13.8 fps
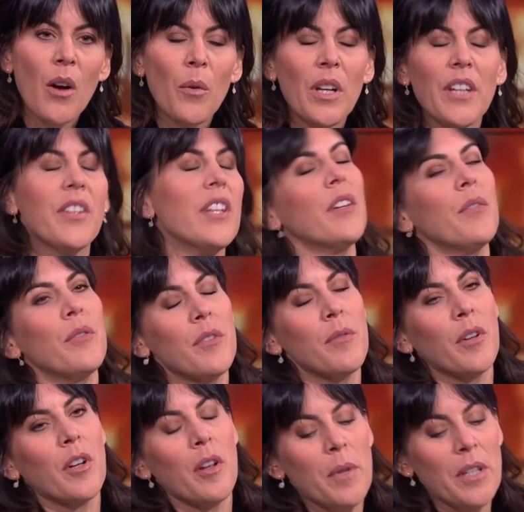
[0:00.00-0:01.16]
Well, I think it was
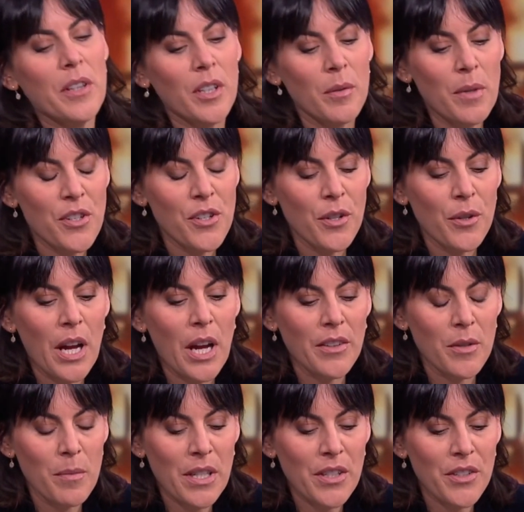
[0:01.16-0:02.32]
the Commissioner and
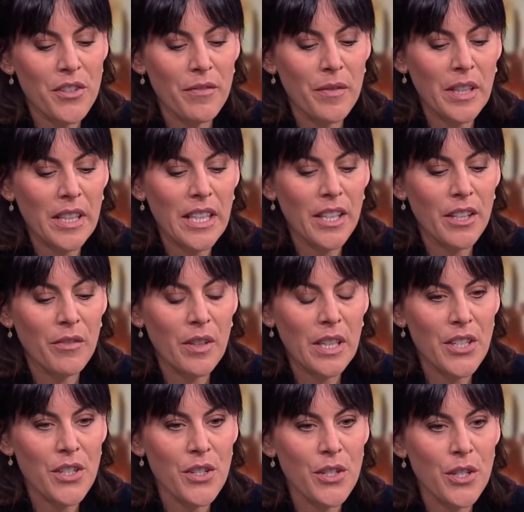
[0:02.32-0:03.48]
the Minister have been clear in
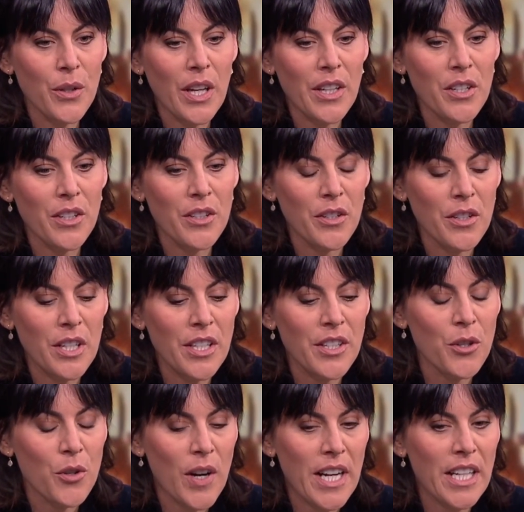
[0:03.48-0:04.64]
relation to that, and it is a
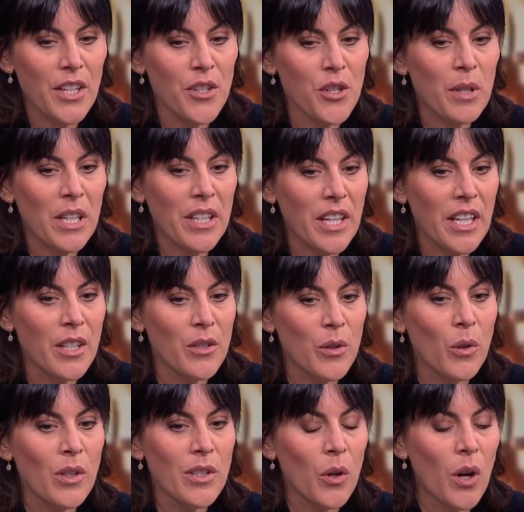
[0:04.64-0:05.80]
training issue, but I think it is
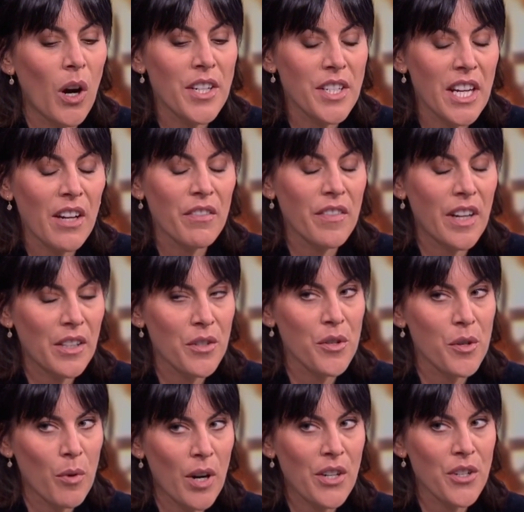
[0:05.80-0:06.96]
also Gardaí have felt
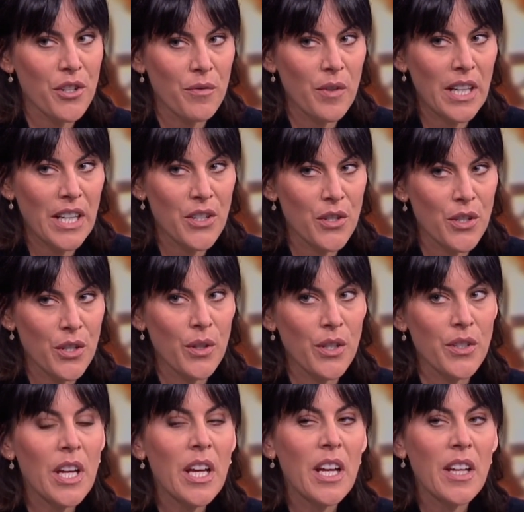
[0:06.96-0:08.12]
under pressure in relation to
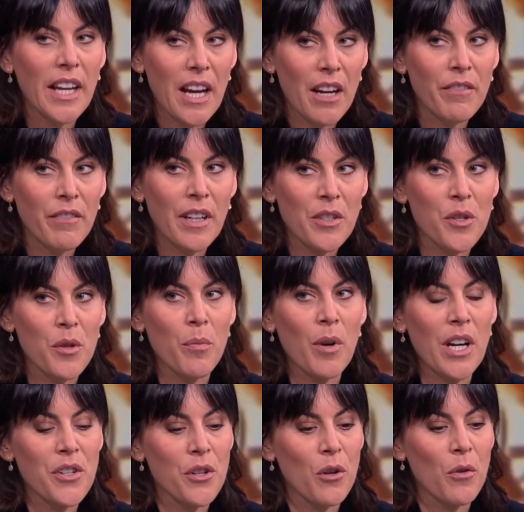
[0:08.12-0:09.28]
this. They have felt under
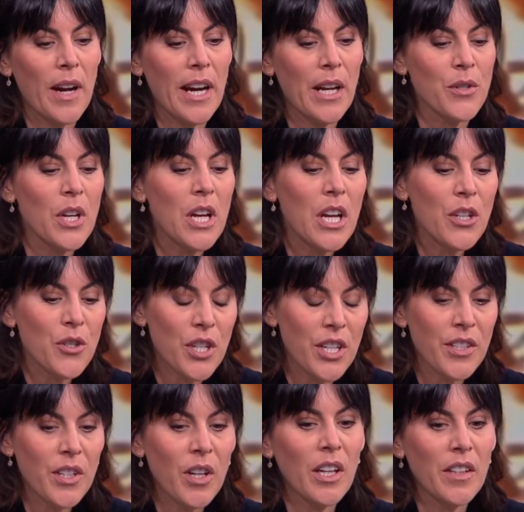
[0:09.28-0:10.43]
pressure around
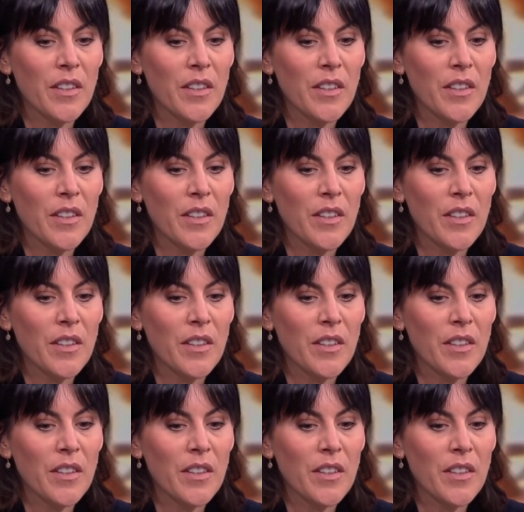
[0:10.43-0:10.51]
GSOC,